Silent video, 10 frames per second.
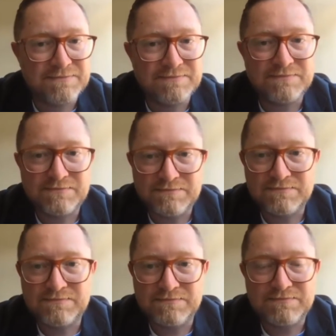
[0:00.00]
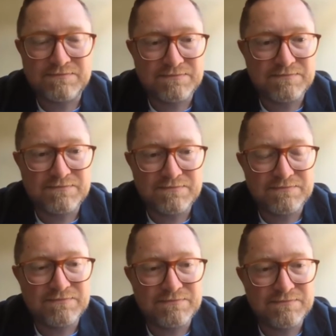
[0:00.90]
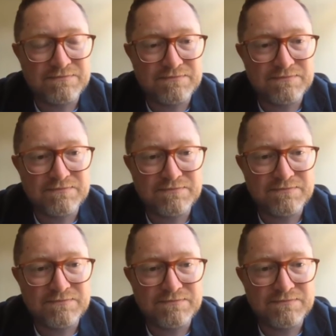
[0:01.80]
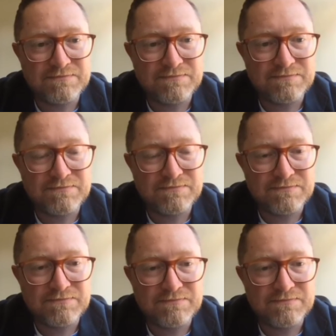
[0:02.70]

[no speech]